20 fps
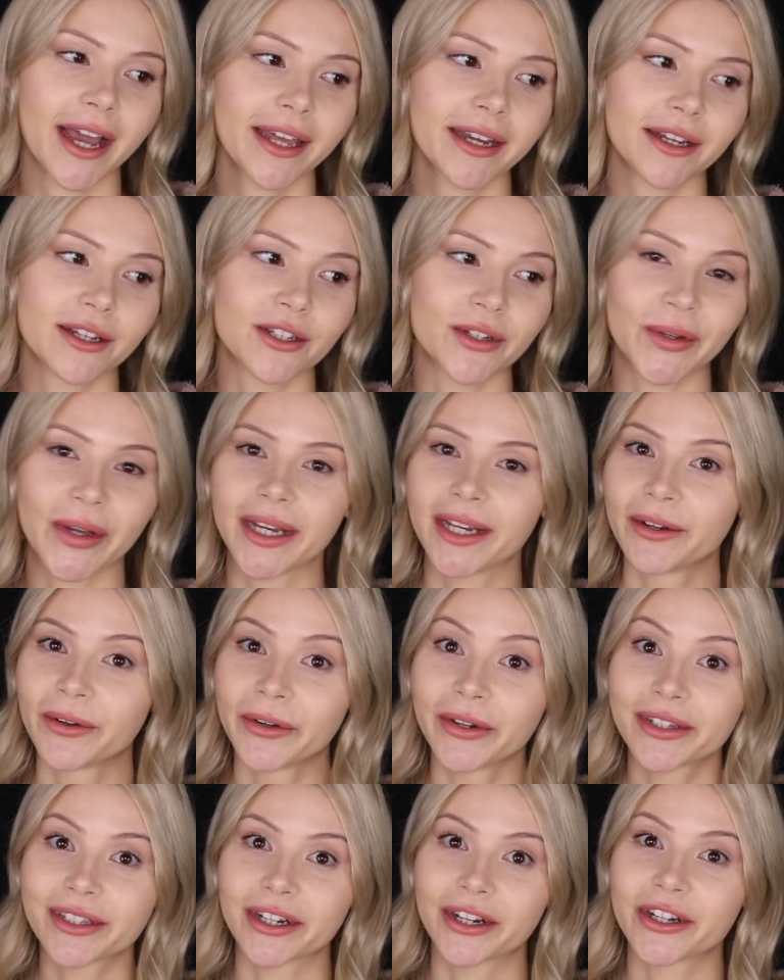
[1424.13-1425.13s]
didn't do any
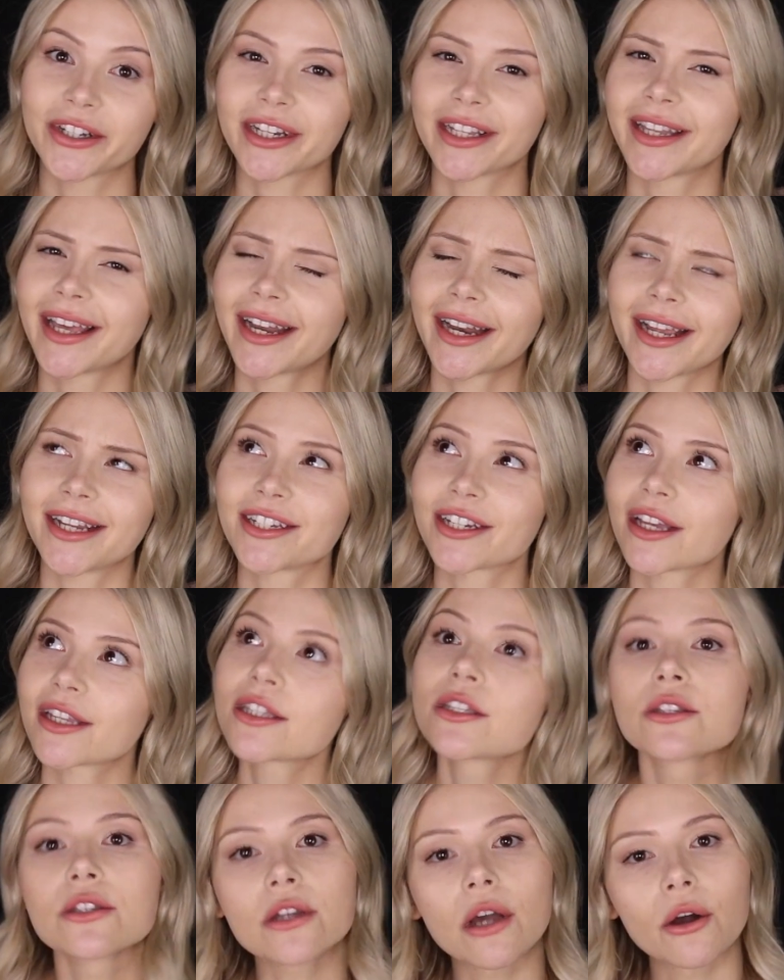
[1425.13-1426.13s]
research and that I
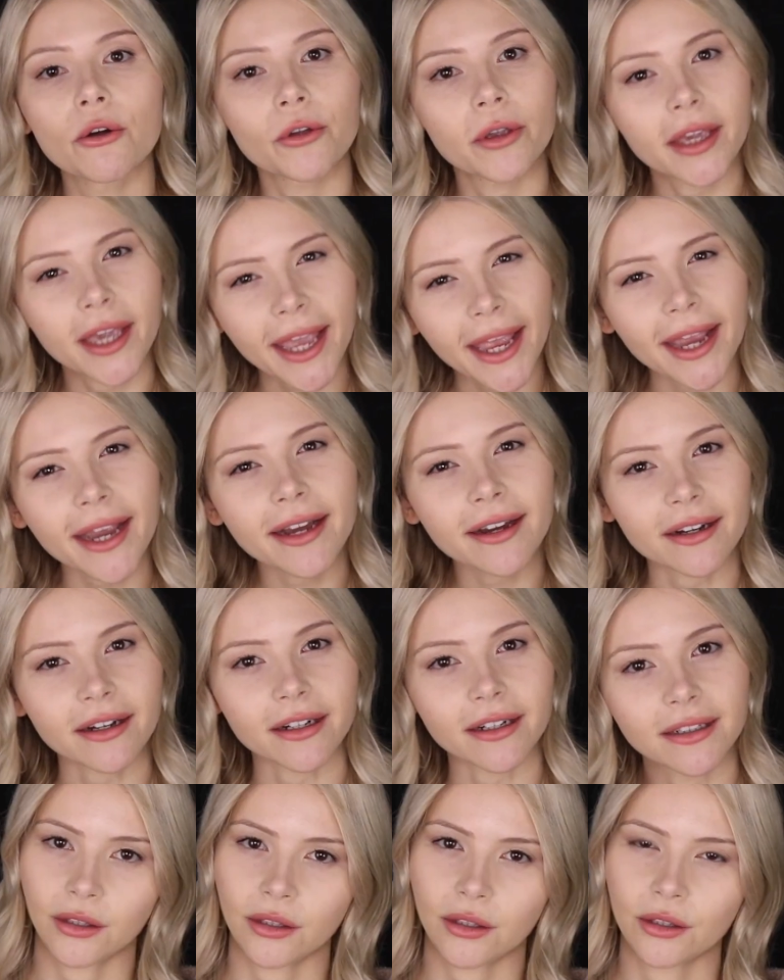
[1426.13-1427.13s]
just don't care.